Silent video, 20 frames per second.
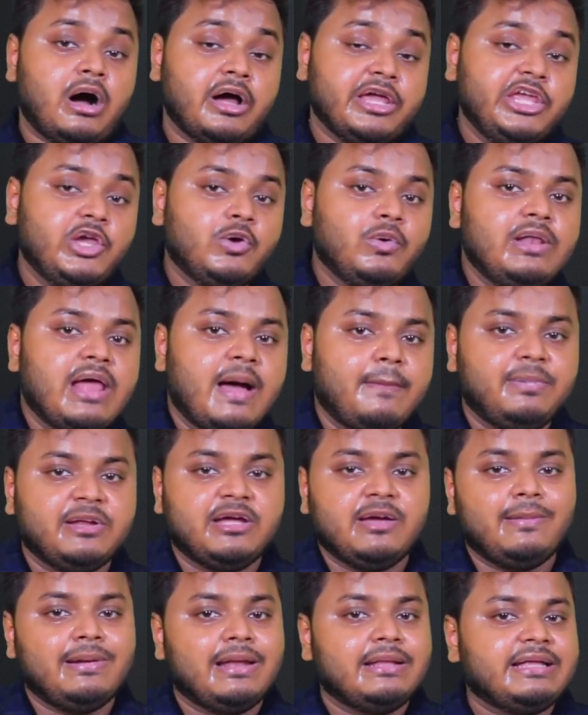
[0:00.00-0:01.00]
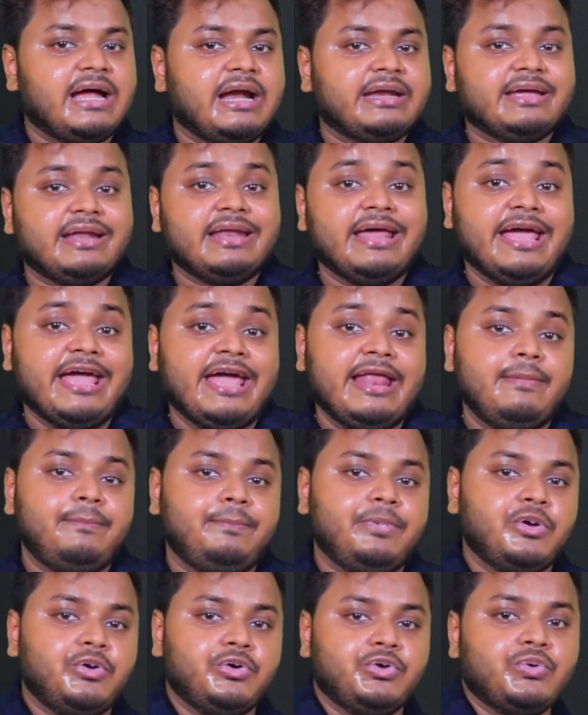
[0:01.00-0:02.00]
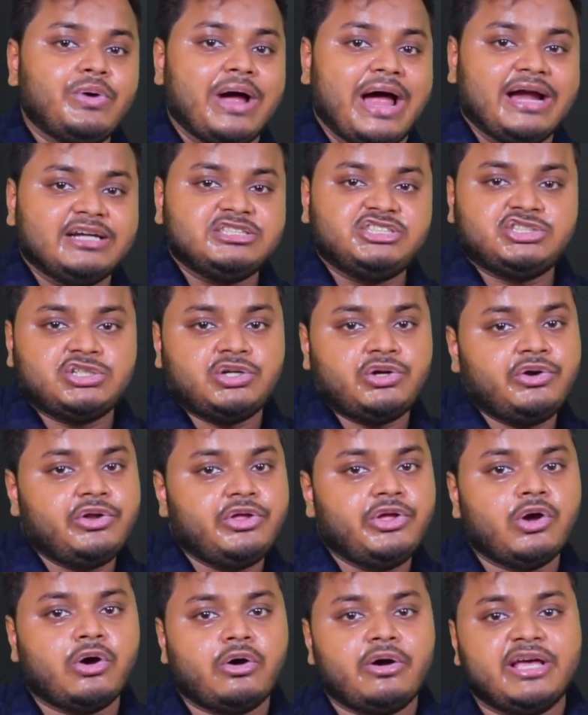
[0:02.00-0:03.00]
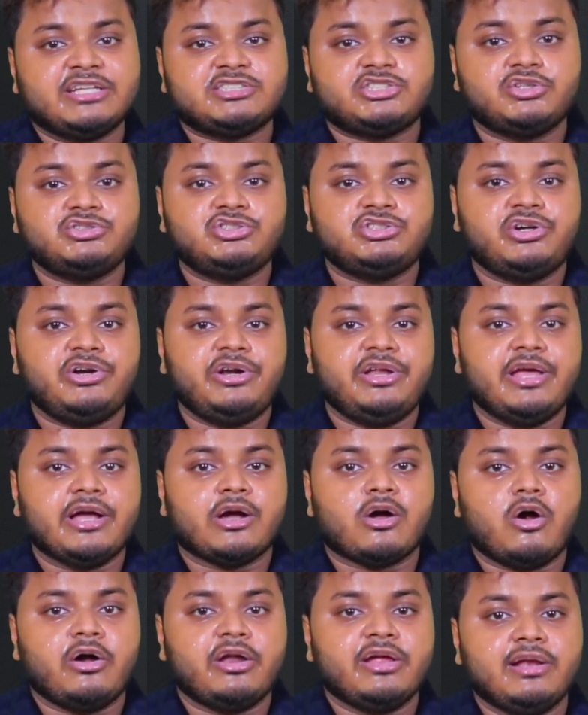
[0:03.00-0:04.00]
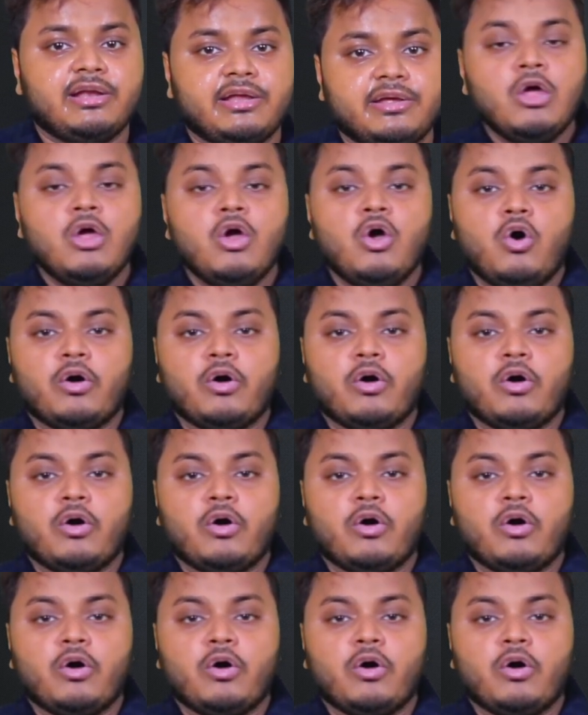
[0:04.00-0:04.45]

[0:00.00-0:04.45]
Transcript: equally applicable, and that can help you to adjourn your SEO journey accordingly.